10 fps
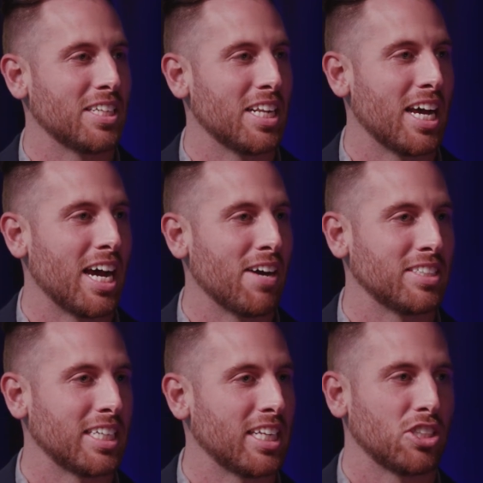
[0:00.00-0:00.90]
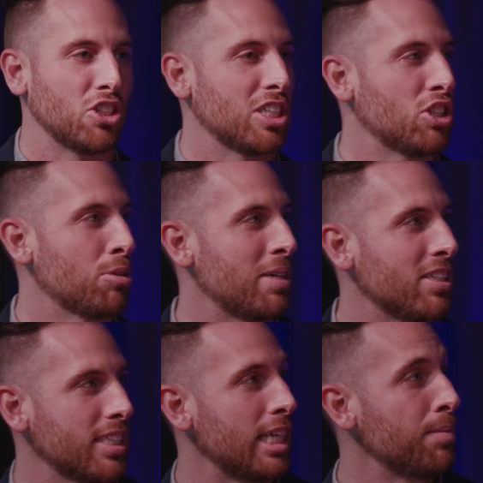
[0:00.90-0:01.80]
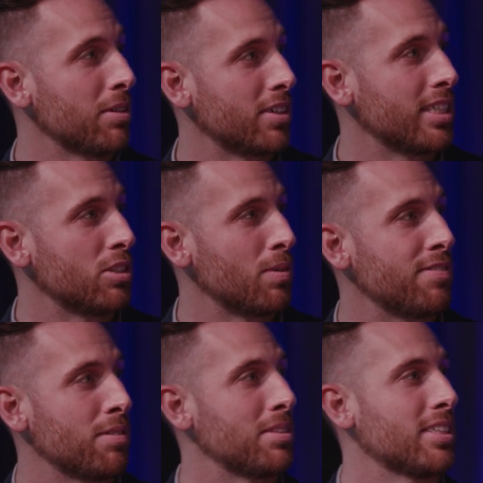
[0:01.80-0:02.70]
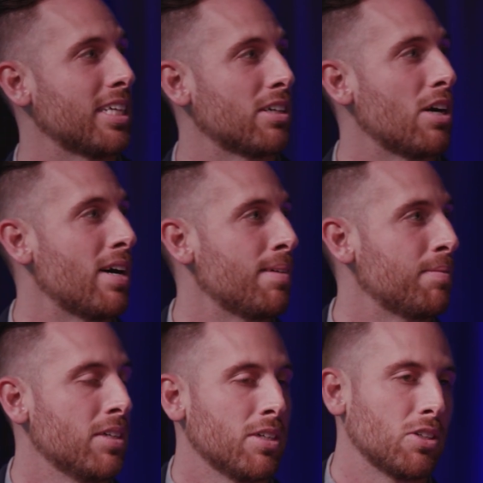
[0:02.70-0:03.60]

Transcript: I would say a lot of traditional parents keep their kids away from until they grow up,